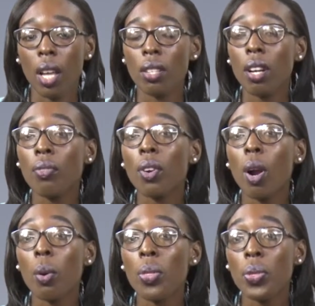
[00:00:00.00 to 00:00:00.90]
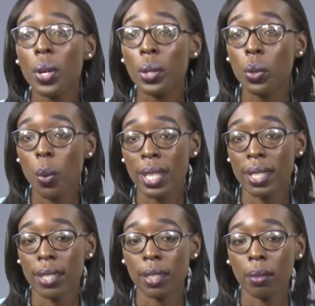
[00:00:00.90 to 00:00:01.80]
Now for our third
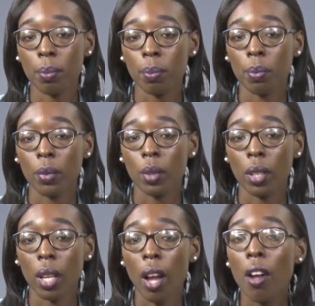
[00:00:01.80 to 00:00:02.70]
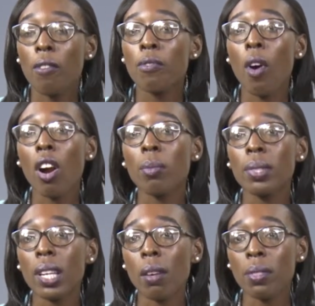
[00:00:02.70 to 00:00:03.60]
question.
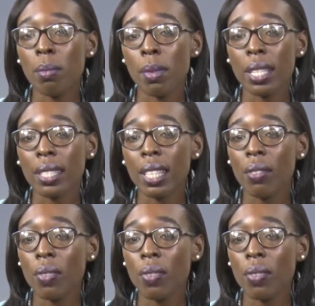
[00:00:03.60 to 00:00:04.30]
Forms of domestic